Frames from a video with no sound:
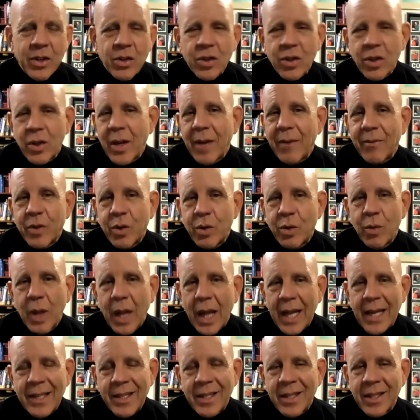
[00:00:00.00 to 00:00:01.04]
So you have 2
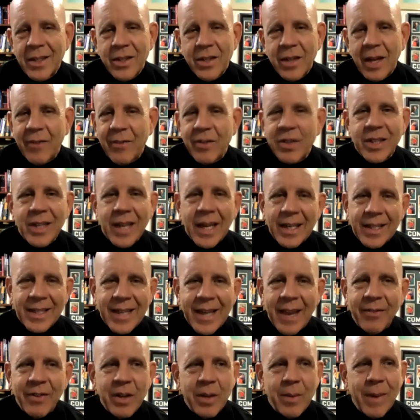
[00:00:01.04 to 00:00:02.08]
licenses. You have a site
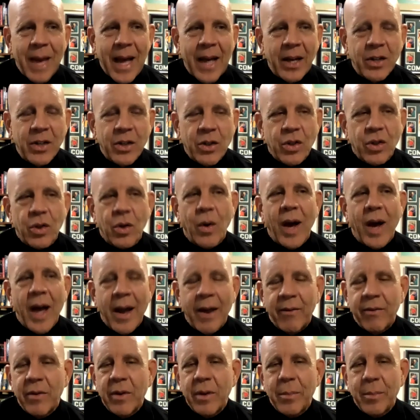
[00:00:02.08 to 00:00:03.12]
safety manager. So
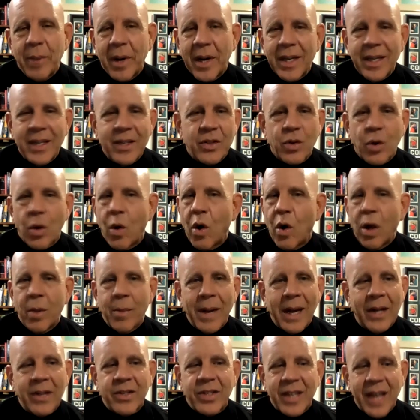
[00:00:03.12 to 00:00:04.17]
everybody is all
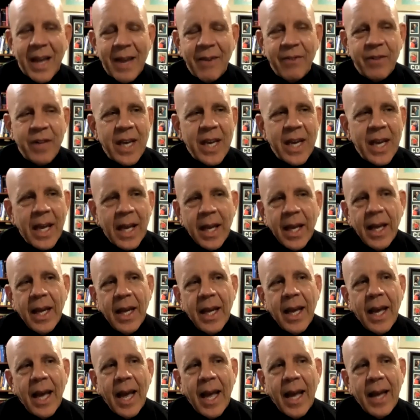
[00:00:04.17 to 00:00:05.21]
about safety,
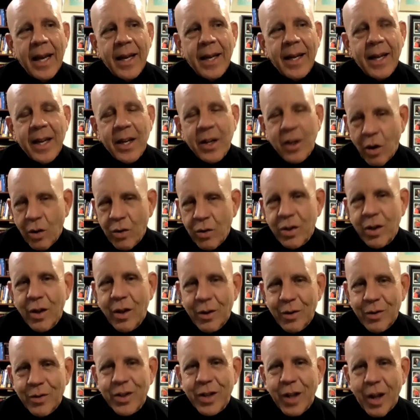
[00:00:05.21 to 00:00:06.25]
and it goes a
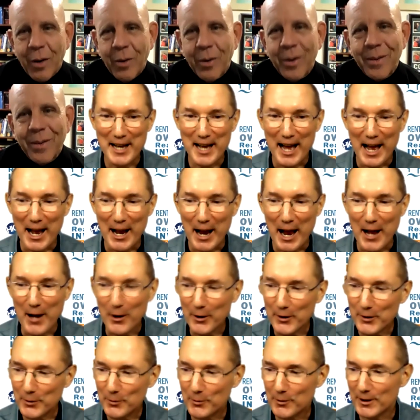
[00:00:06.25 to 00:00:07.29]
little slower. I
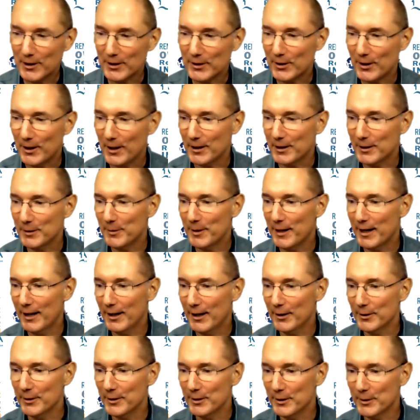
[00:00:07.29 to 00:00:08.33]
also want to talk
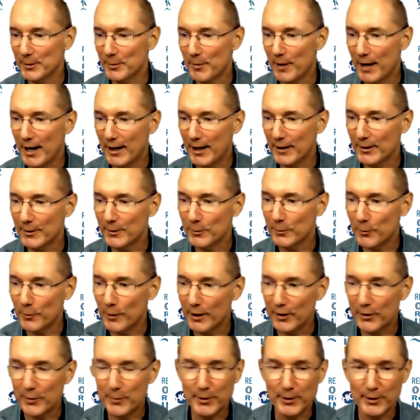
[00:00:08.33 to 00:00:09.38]
about your modern
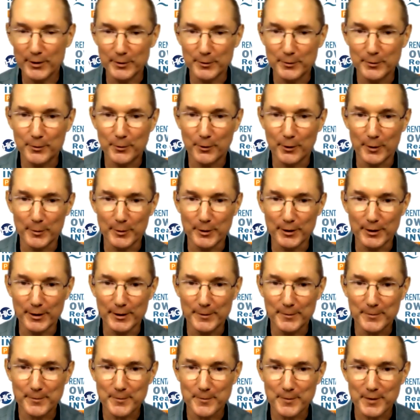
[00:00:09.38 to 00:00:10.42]
wealth building
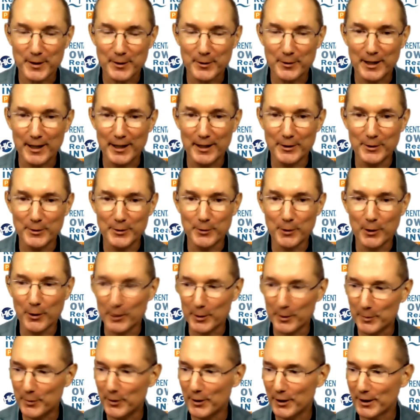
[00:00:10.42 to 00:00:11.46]
formula. And you wrote
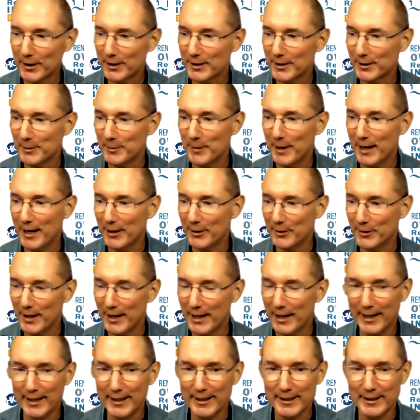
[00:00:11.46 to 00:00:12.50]
a book about
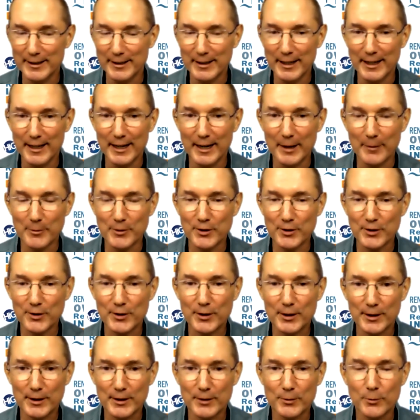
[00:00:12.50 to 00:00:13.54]
that. And I'm just
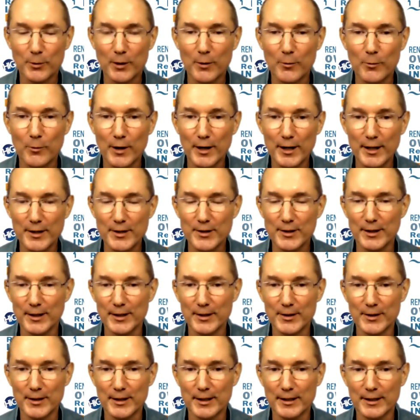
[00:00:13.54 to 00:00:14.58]
curious, what is
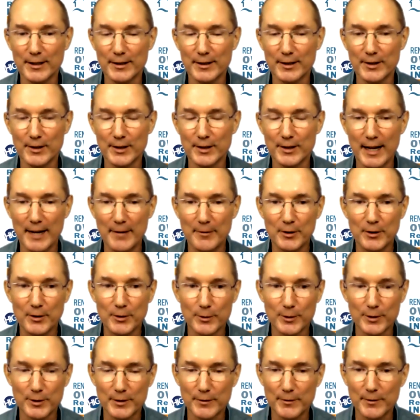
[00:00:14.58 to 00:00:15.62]
it? Does it have to do
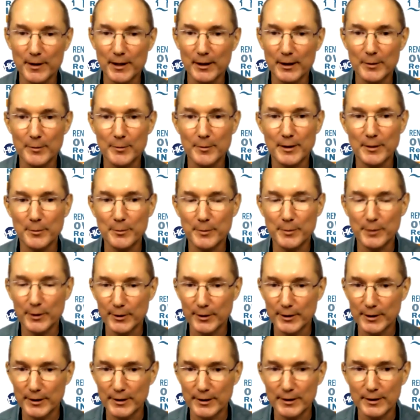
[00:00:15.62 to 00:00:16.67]
with development,
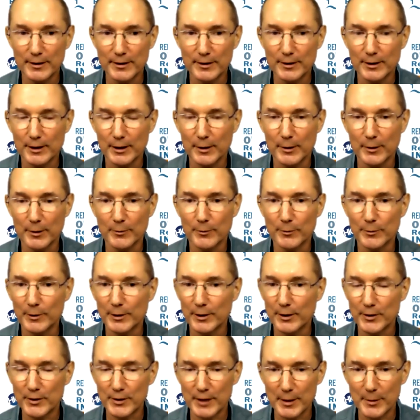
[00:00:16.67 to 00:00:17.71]
building a
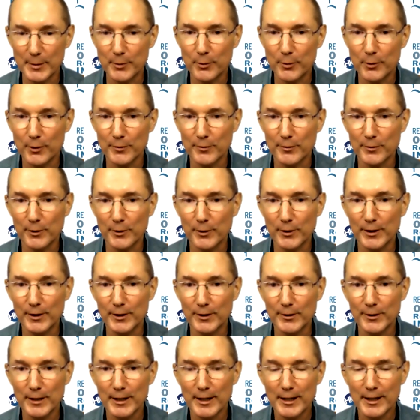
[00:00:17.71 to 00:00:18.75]
real estate
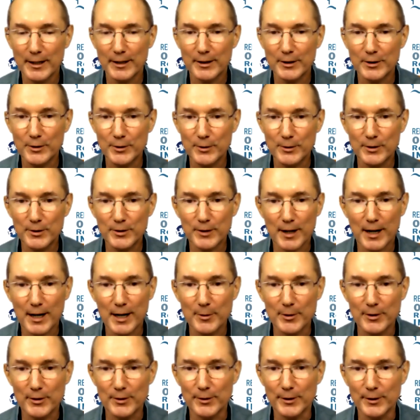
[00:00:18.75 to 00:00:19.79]
portfolio? Could you describe
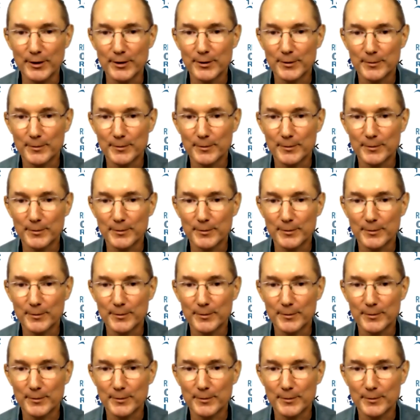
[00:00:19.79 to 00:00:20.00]
it to us?